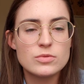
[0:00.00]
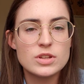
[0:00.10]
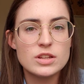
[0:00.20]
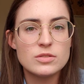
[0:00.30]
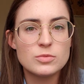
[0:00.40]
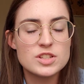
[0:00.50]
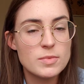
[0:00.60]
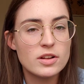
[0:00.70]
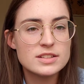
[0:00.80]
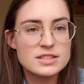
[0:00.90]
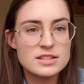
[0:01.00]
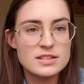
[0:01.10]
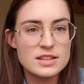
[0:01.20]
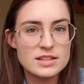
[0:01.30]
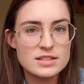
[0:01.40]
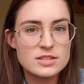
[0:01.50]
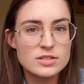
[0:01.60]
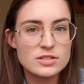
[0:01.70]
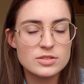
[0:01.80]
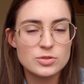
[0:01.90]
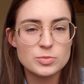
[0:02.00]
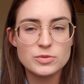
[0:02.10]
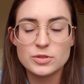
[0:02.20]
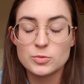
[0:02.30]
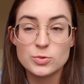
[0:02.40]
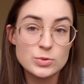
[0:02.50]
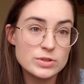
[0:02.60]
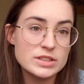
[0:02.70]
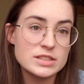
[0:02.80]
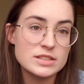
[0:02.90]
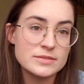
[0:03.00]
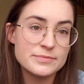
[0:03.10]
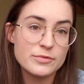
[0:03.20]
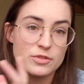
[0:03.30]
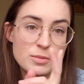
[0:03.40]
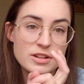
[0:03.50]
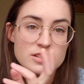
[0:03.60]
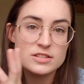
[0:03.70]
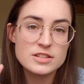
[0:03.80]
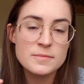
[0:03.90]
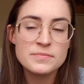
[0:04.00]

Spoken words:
in response to this group of unruly feminists